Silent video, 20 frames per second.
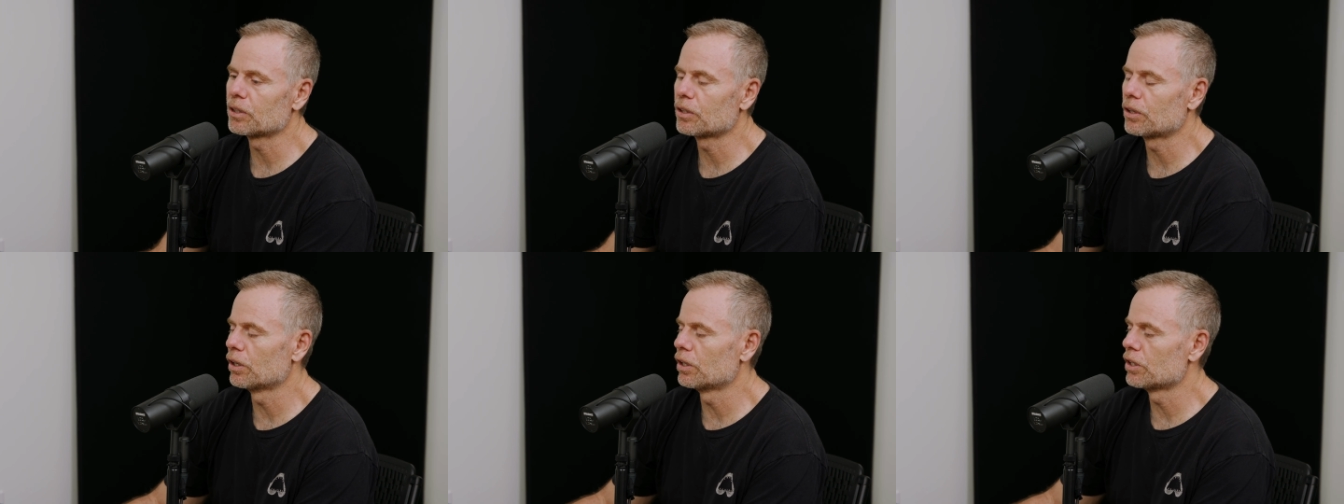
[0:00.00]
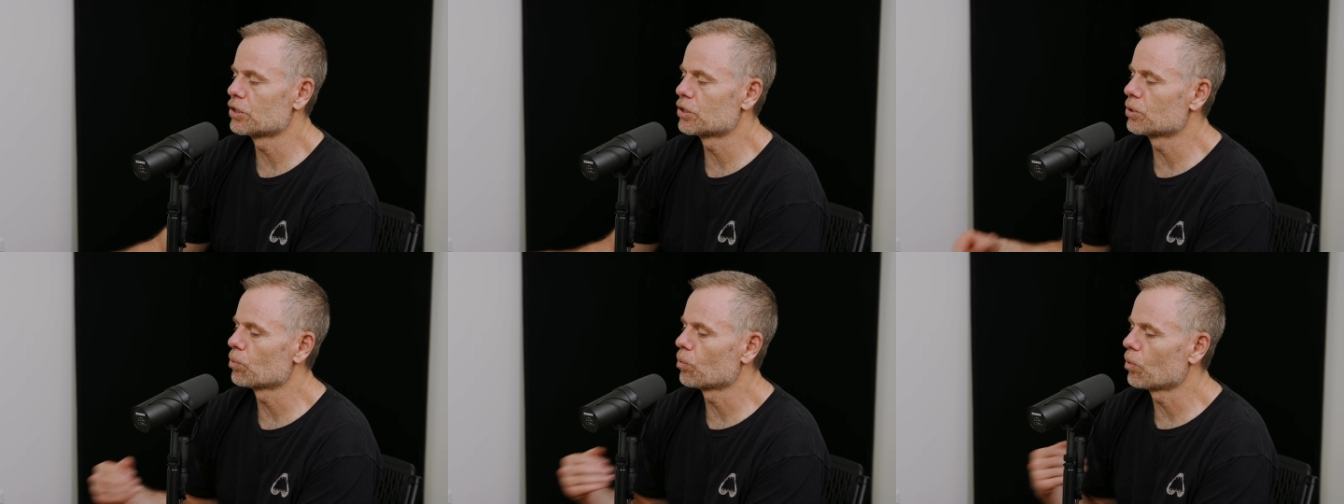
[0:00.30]

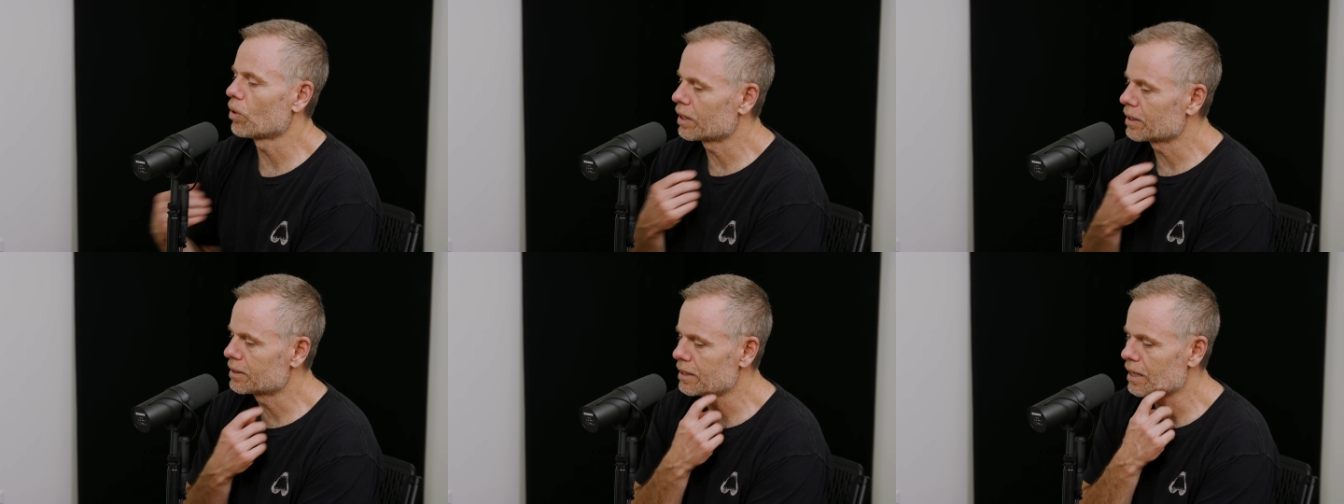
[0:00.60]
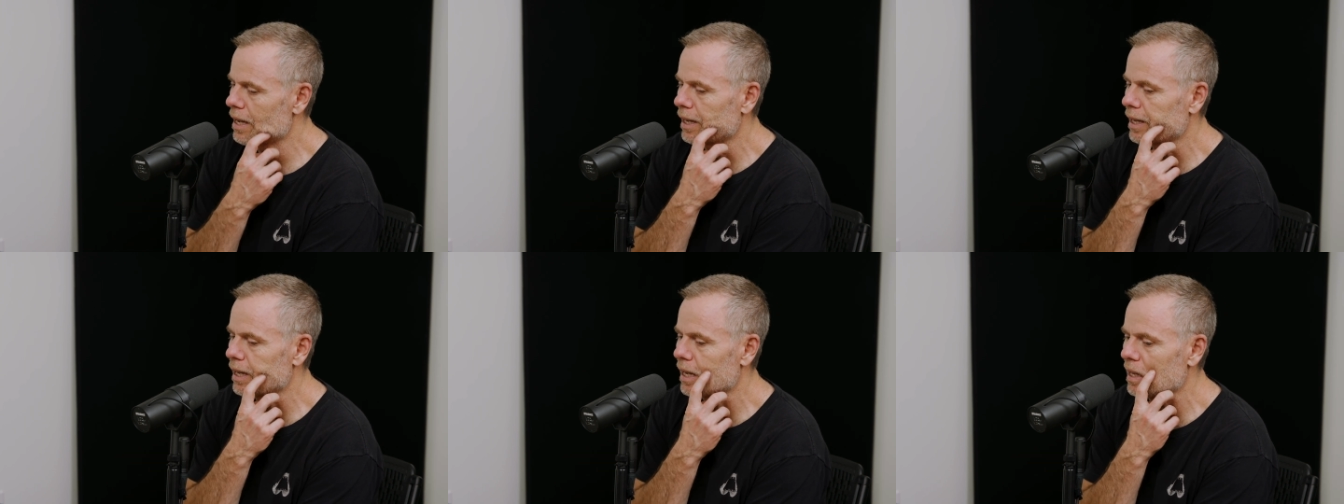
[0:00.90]
because you want to
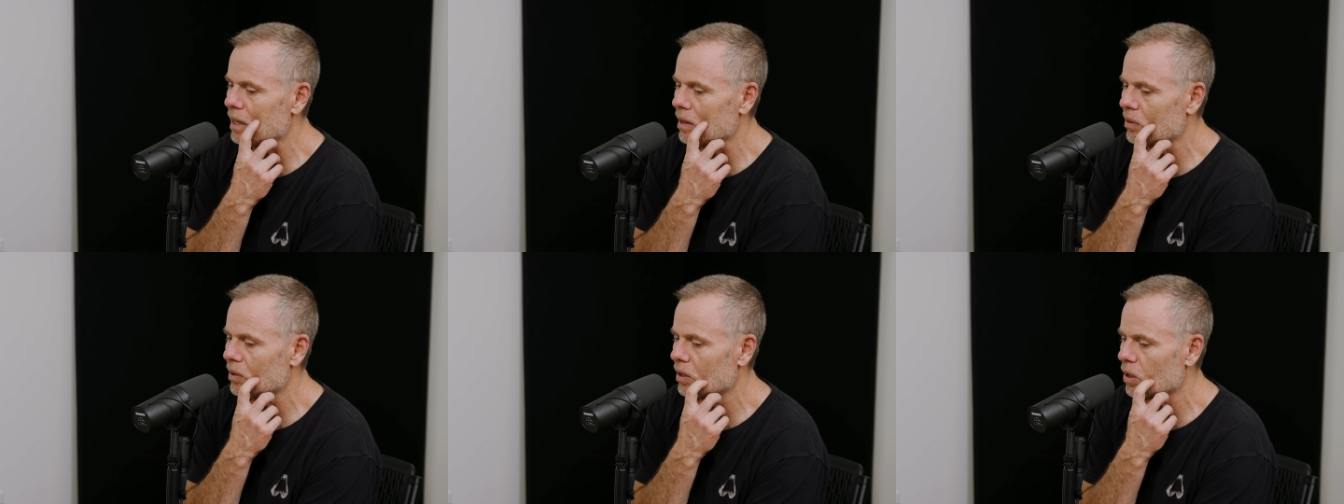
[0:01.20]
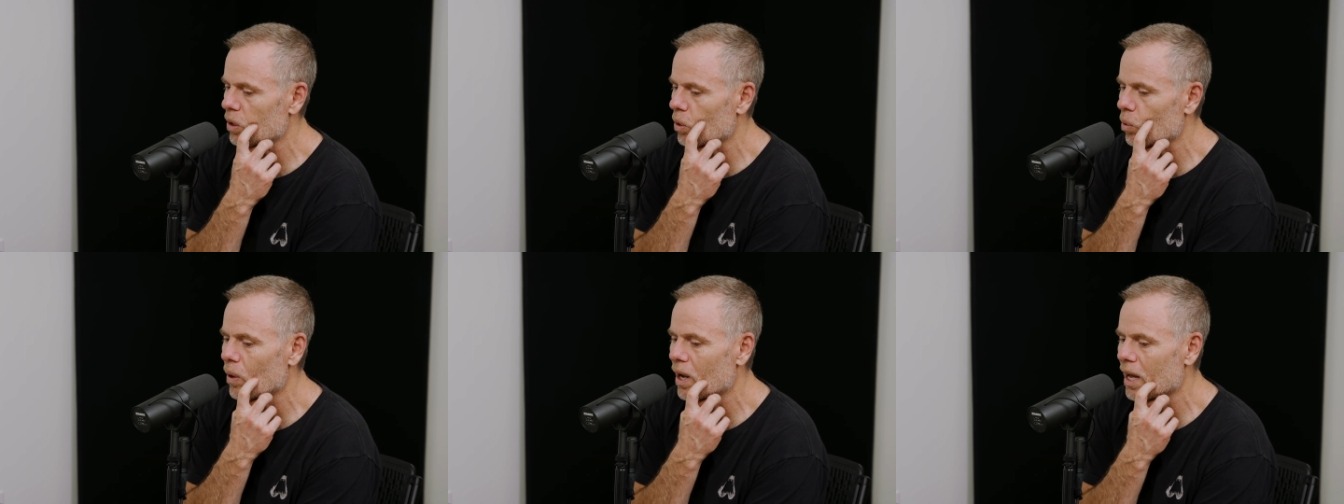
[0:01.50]
take
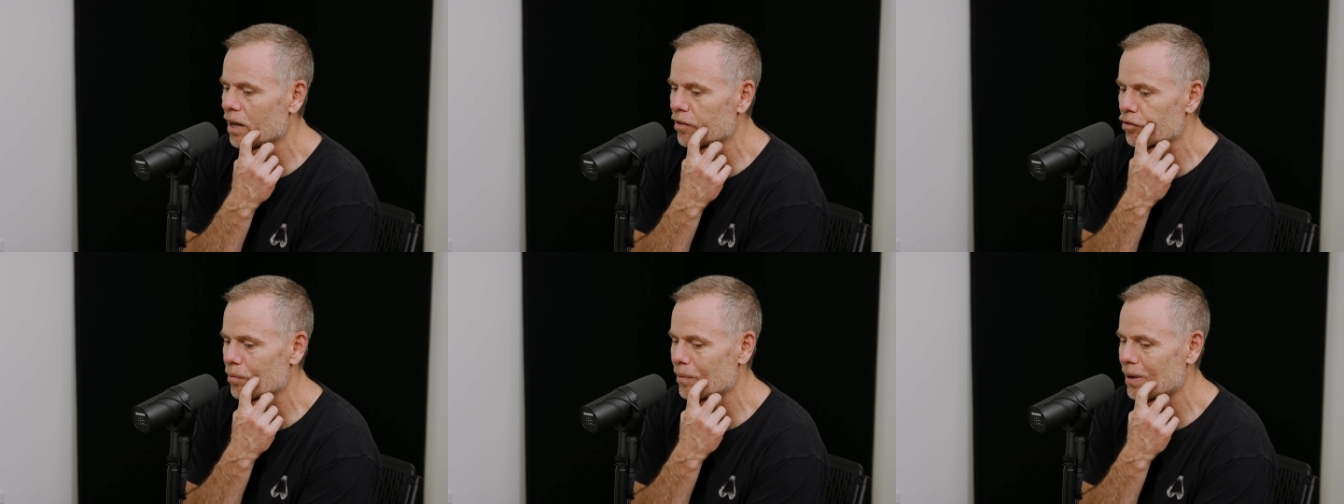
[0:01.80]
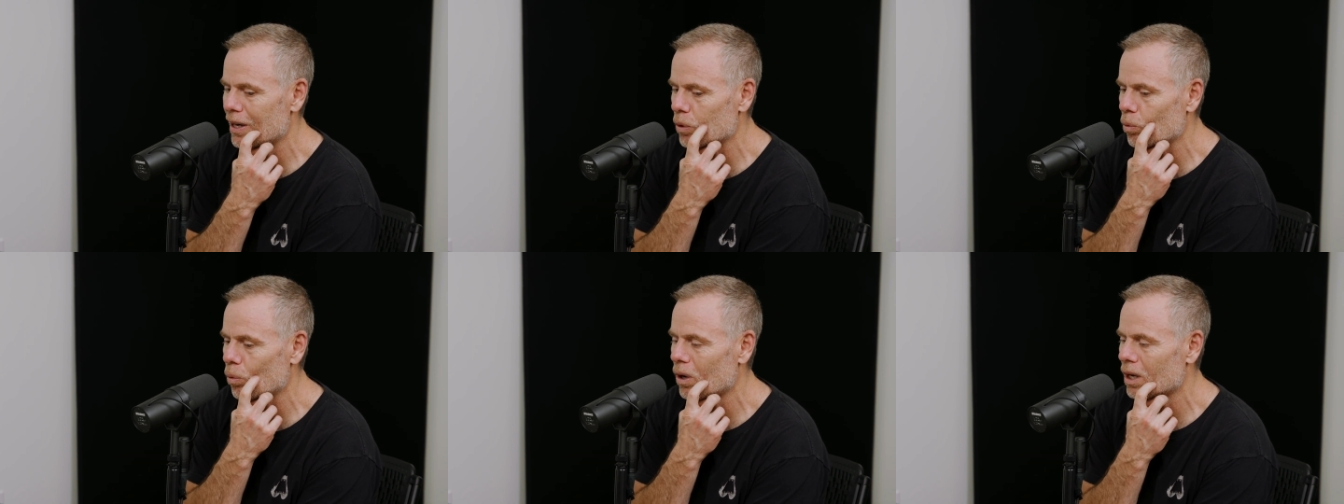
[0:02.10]
anything away
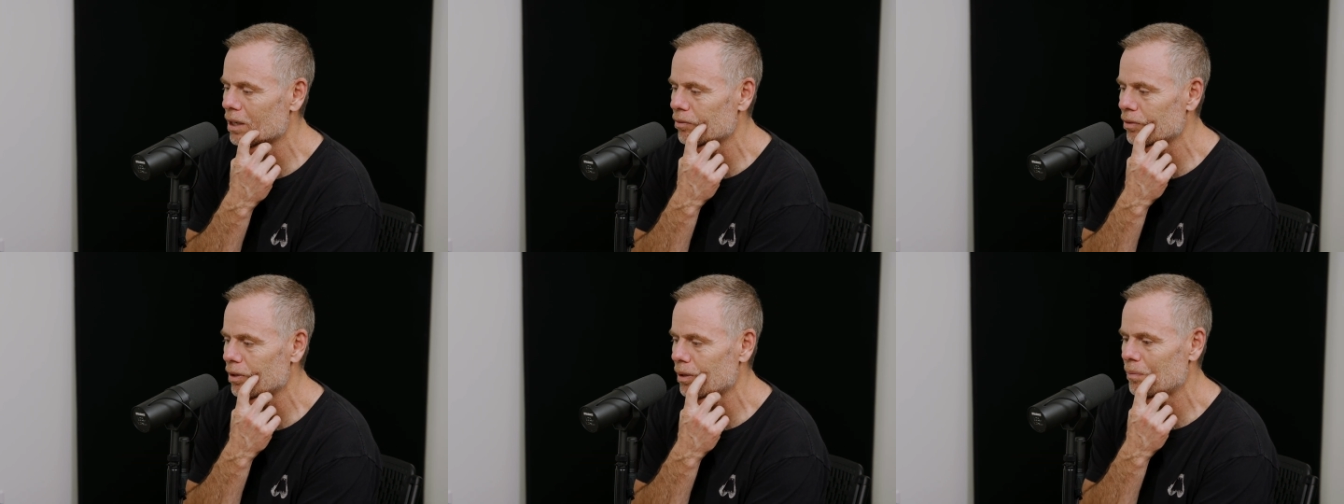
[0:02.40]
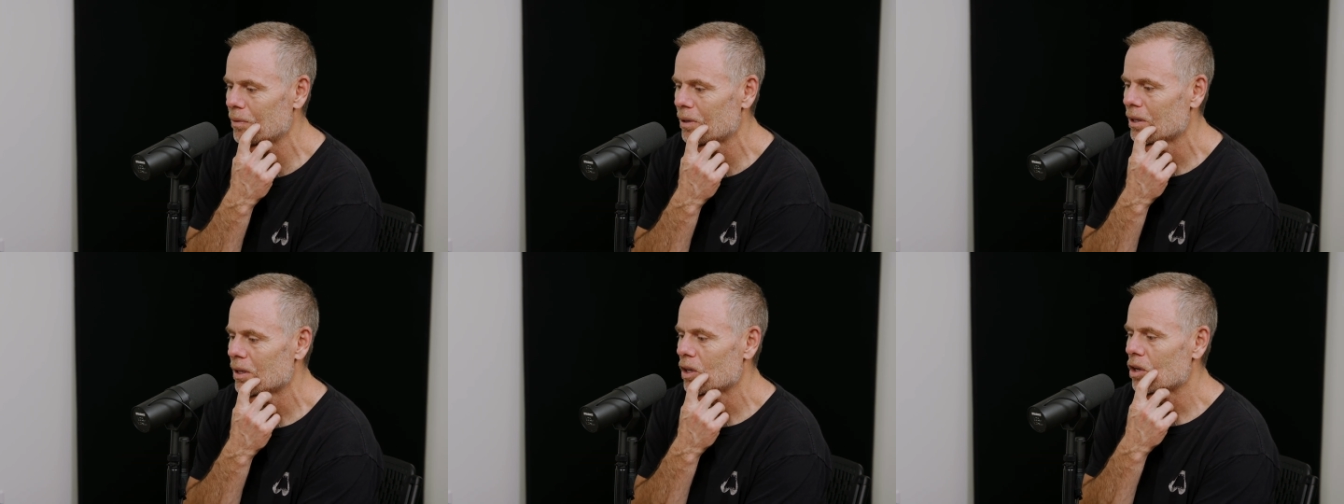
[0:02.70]
from any one of
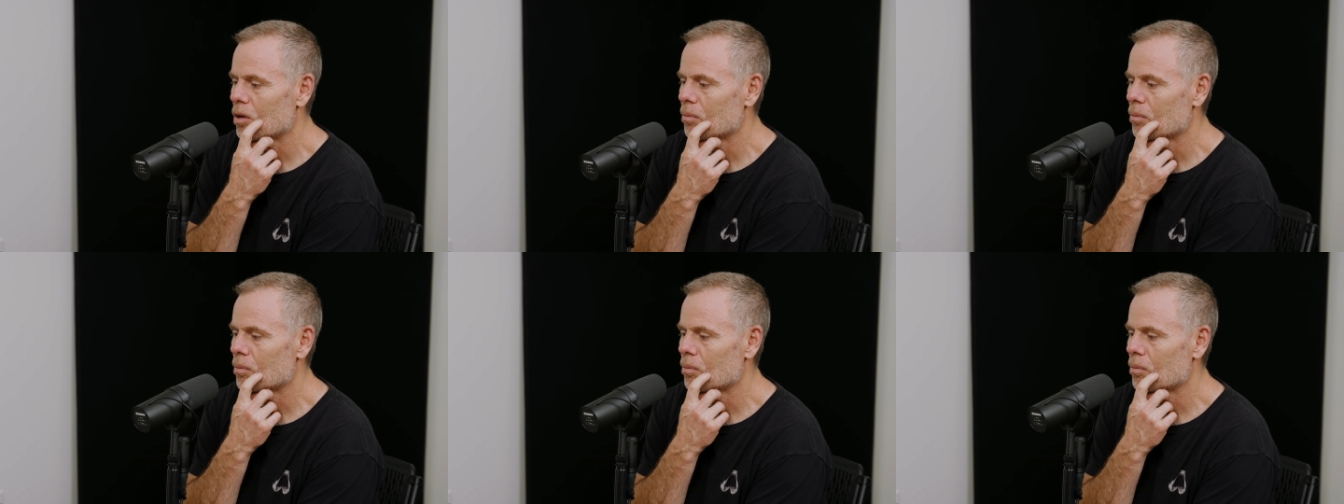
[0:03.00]
them,